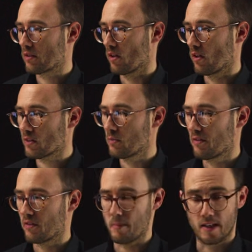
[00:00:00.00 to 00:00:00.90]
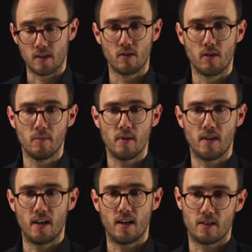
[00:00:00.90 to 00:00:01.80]
a lot with the pendulum
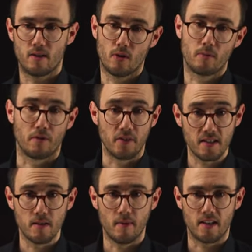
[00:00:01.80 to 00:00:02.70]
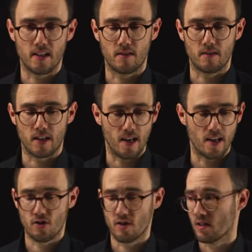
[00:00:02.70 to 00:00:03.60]
in terms of system
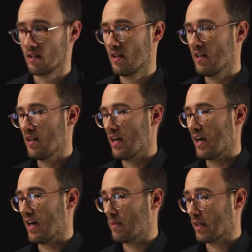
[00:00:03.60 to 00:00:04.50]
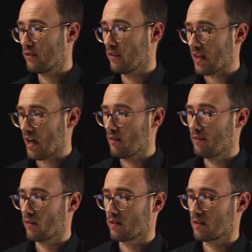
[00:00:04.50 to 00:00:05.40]
identification, but for now,
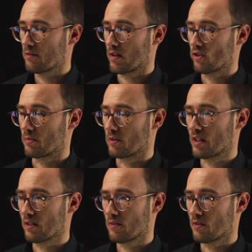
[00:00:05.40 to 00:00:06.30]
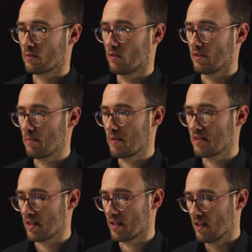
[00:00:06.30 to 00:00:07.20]
for the differential predictive control
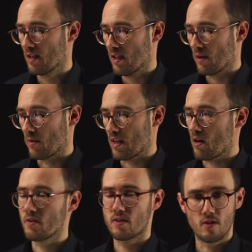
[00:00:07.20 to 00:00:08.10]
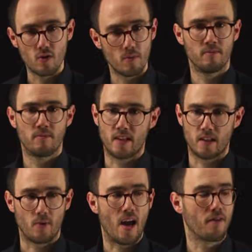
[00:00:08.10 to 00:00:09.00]
DPC, we now assume
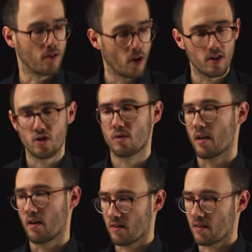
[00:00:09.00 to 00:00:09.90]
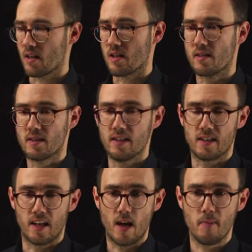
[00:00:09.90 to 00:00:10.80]
that we have knowledge about the
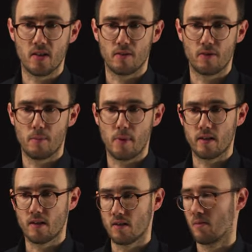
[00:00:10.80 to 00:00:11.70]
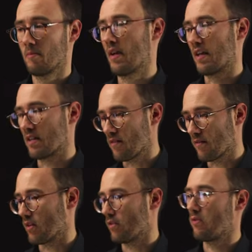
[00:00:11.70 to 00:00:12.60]
dynamics of the pendulum, and
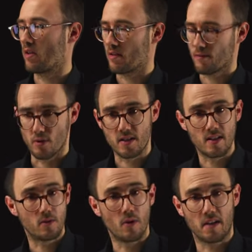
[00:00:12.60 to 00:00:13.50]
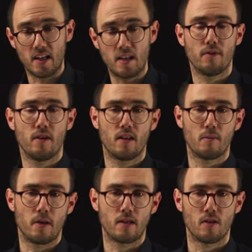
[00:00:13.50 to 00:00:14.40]
even if we first need to identify the
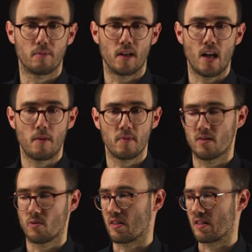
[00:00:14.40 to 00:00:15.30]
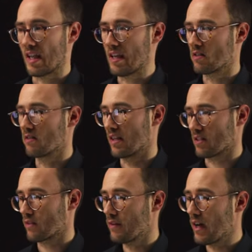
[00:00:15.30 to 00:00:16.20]
pendulum dynamics using data, that
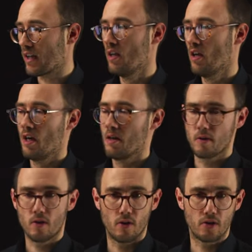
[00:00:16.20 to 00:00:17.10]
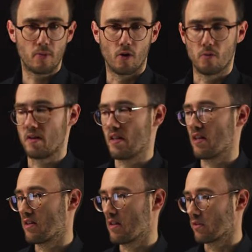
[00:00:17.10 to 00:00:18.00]
is fine, because we already
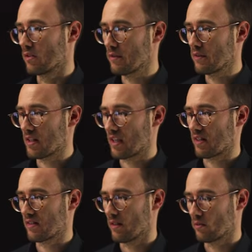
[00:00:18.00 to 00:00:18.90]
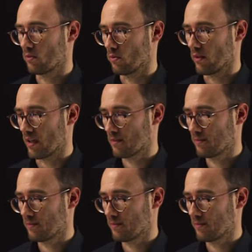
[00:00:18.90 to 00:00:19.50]
know different techniques how to do that.